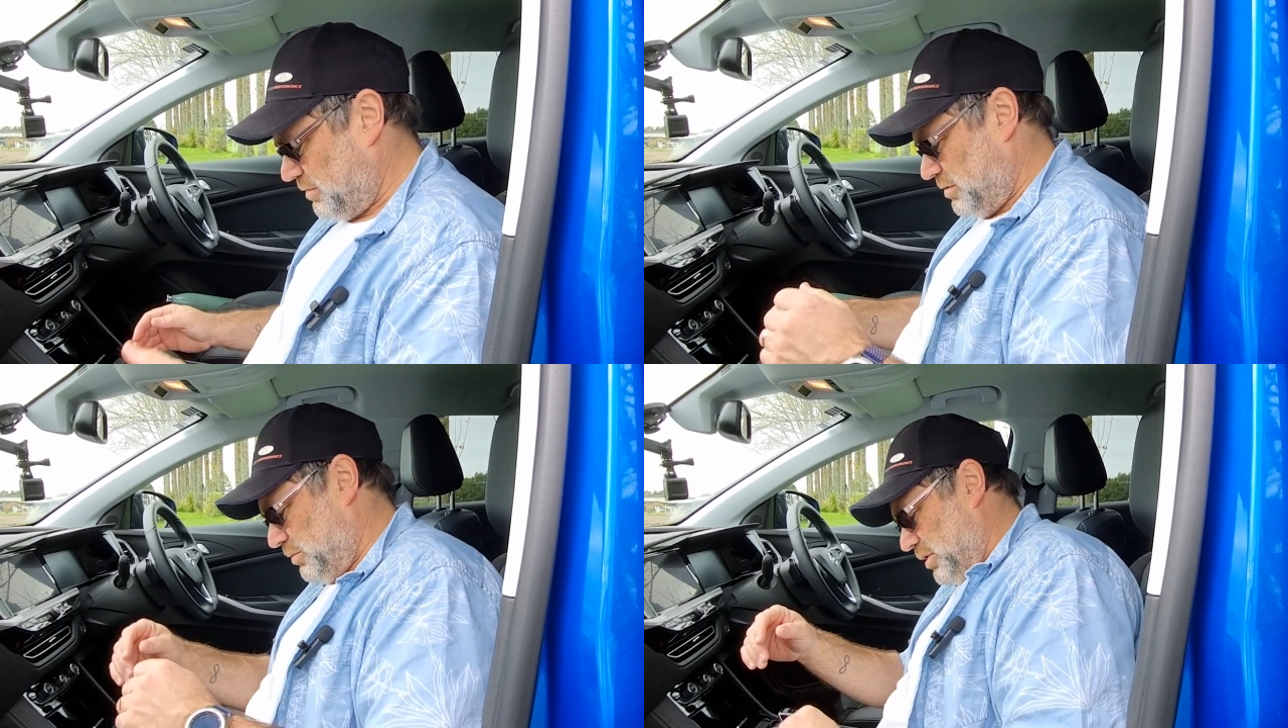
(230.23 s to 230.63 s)

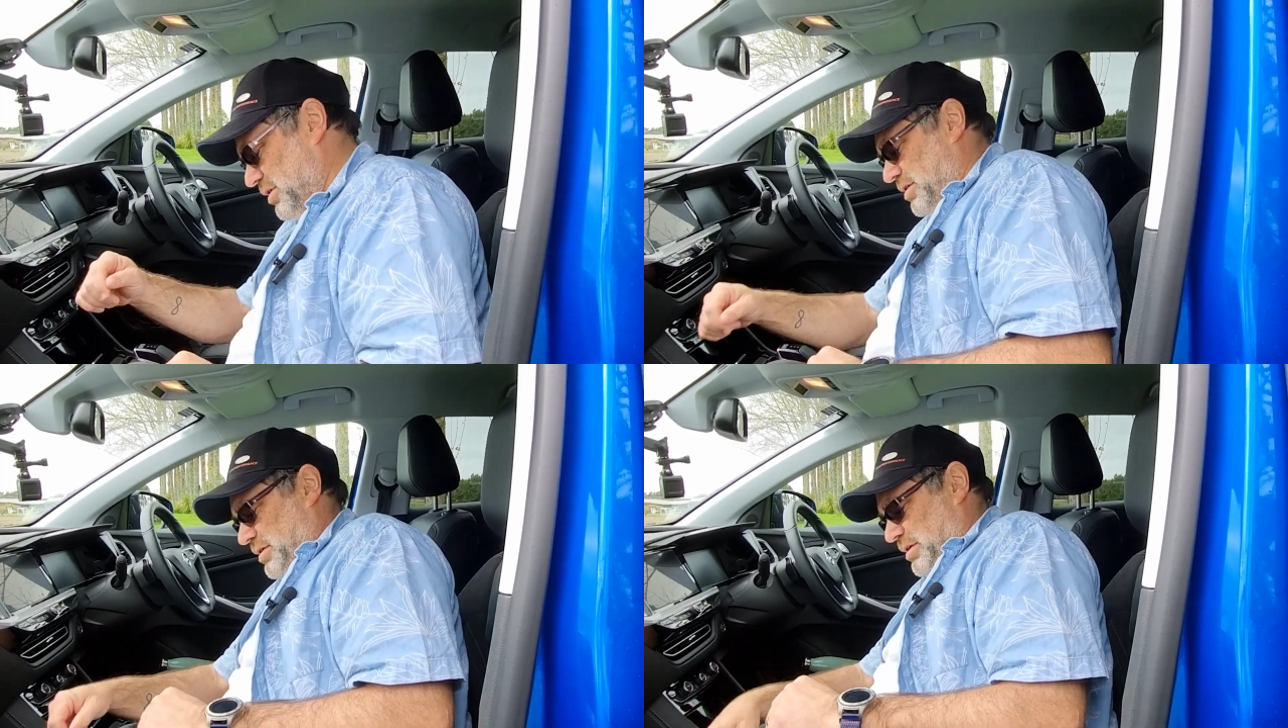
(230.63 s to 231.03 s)
not very
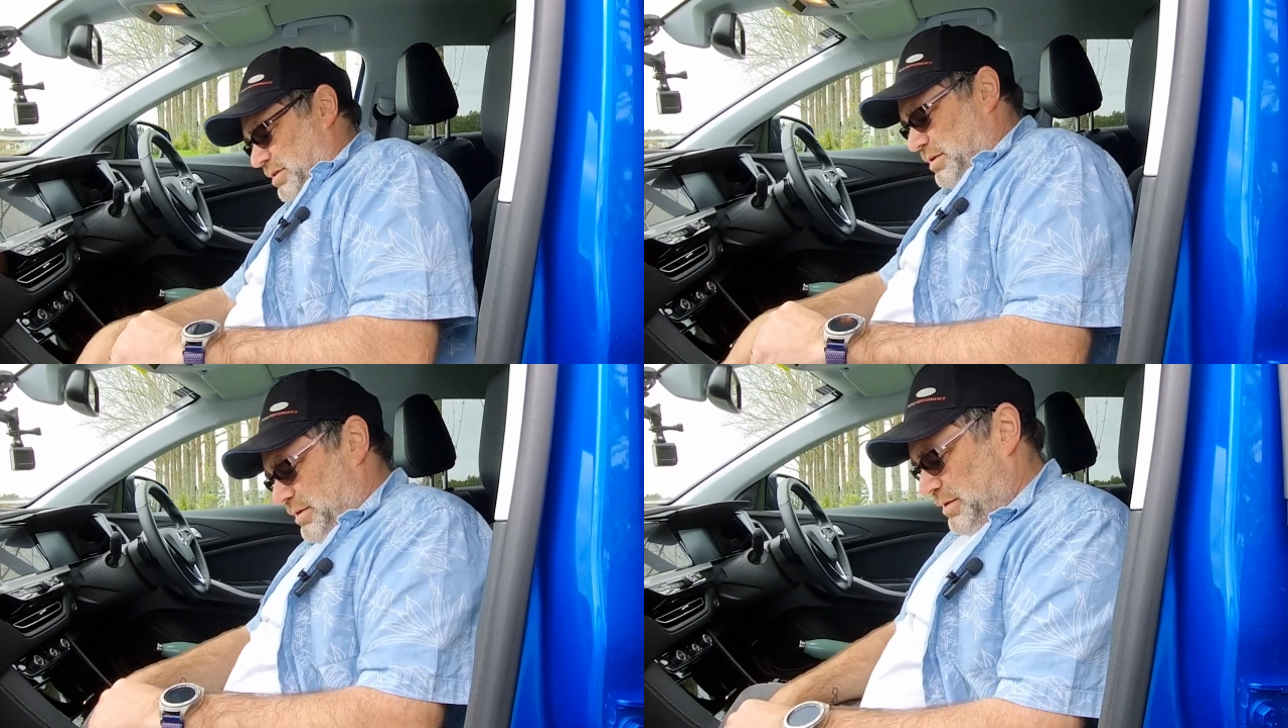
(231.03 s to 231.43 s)
wide.
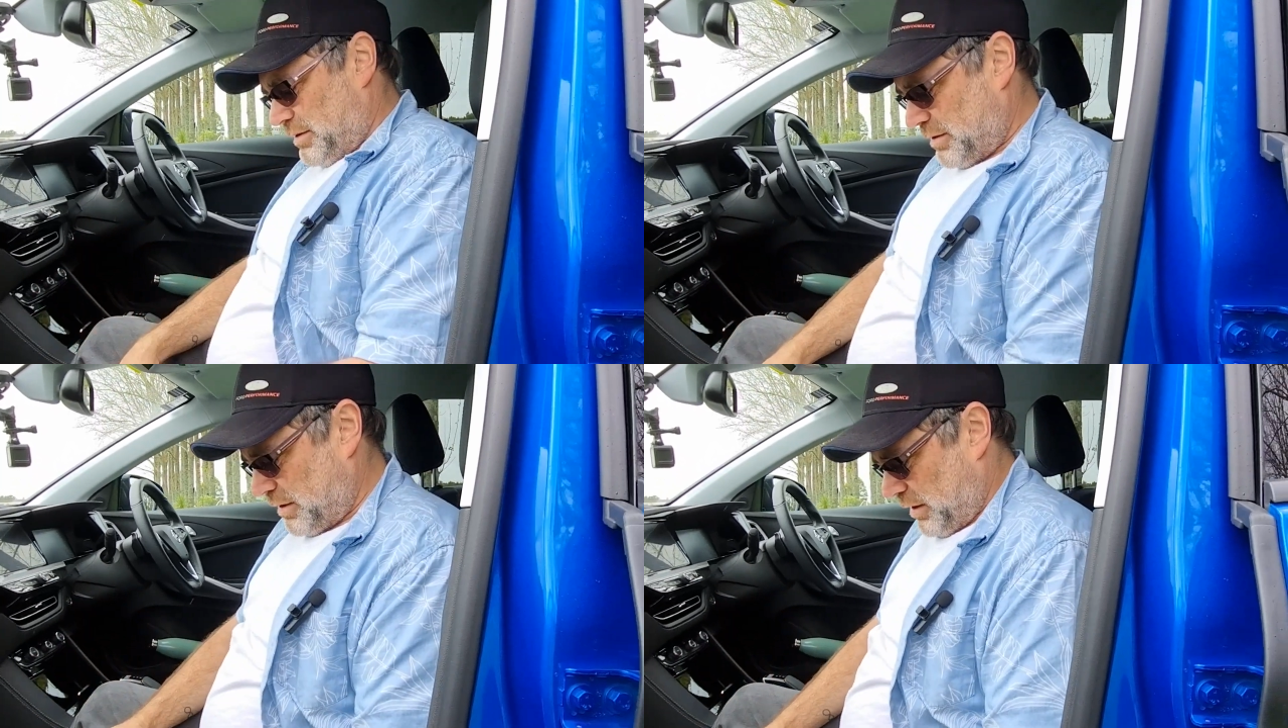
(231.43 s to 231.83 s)

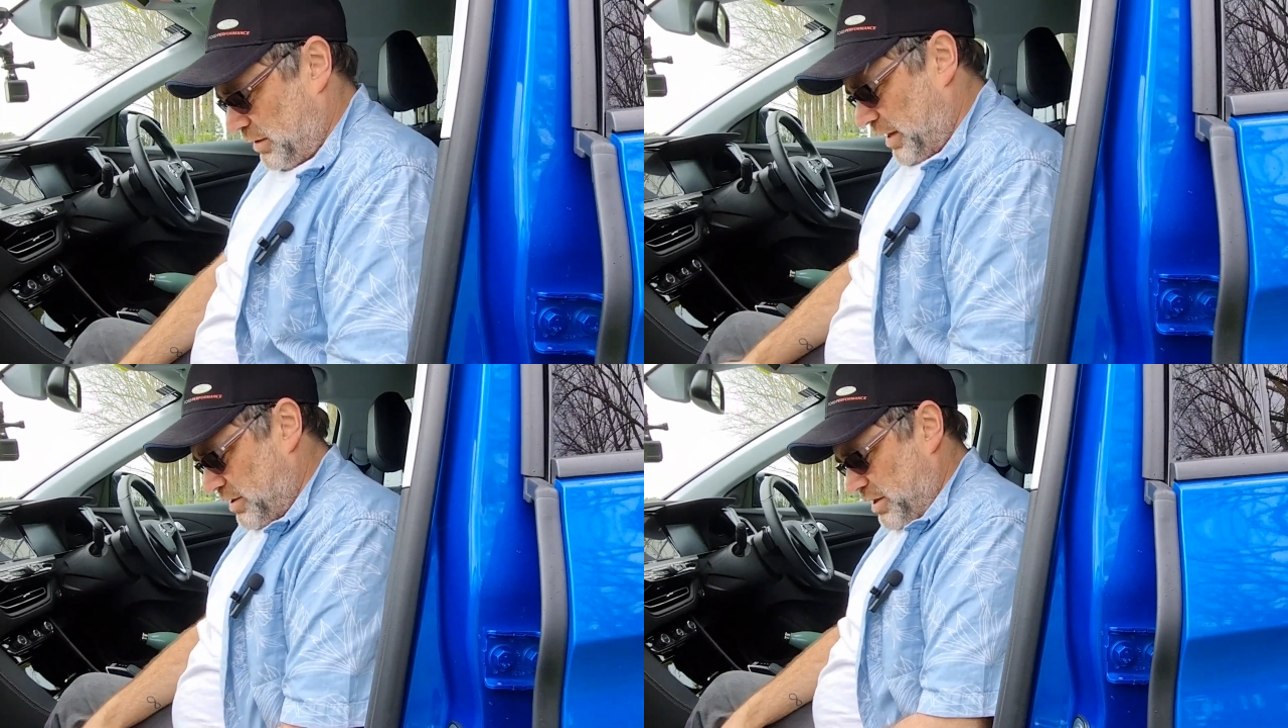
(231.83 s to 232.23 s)

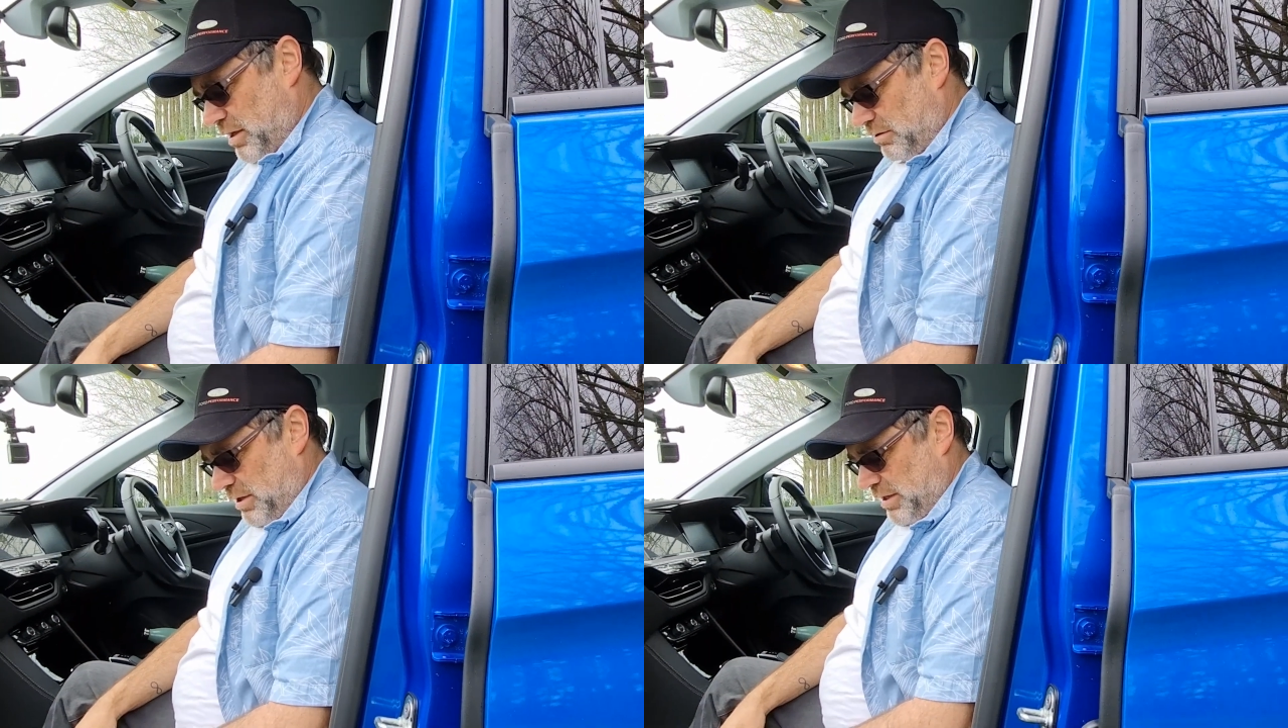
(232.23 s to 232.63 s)

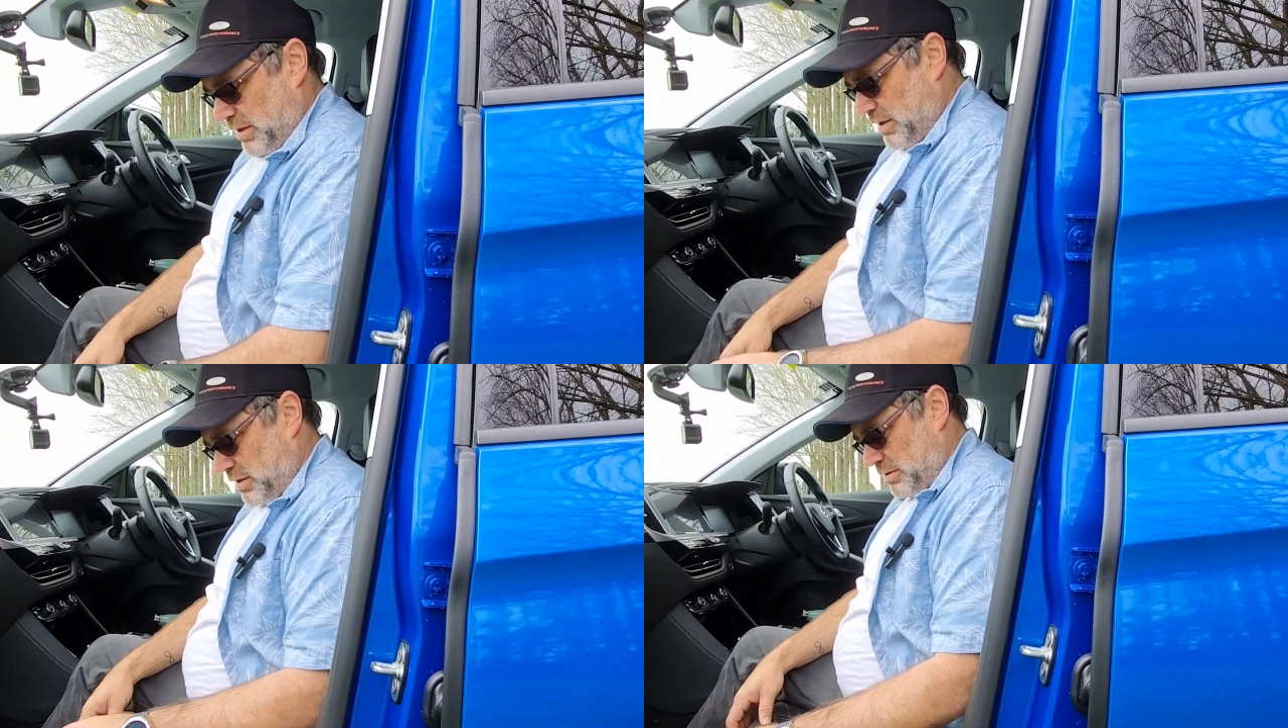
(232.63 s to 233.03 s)
Alcantara
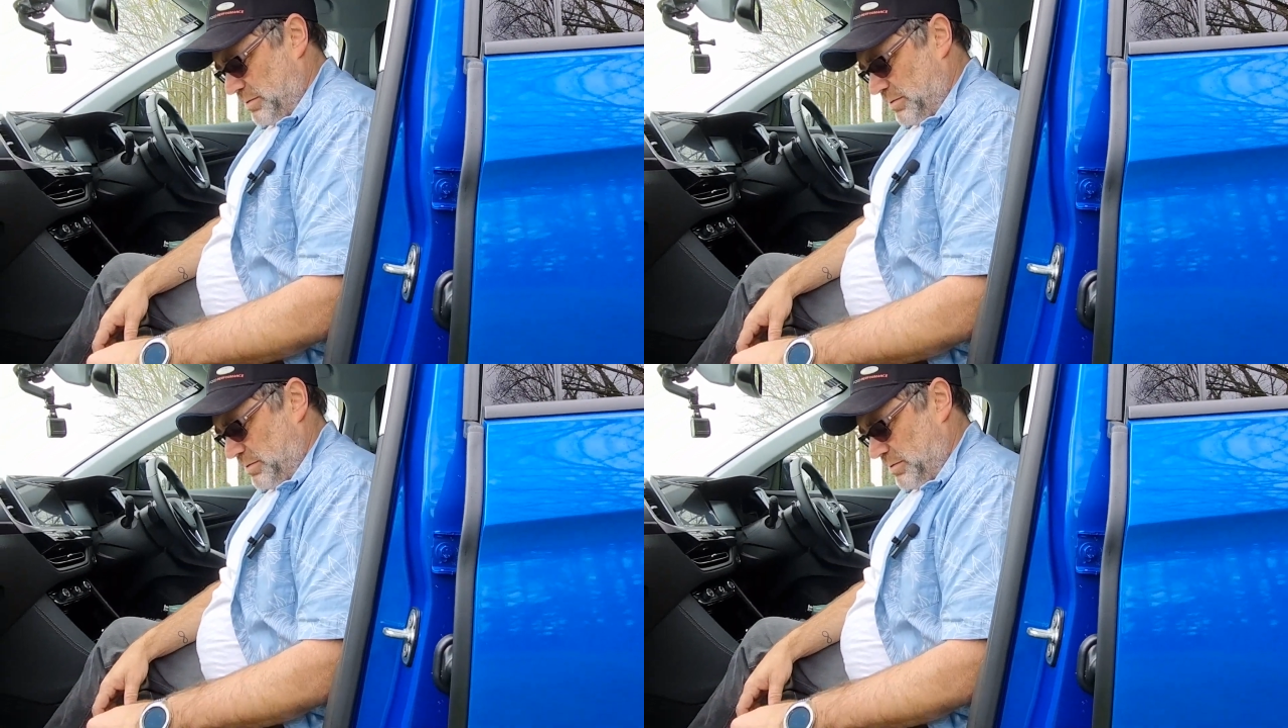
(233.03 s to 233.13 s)
leather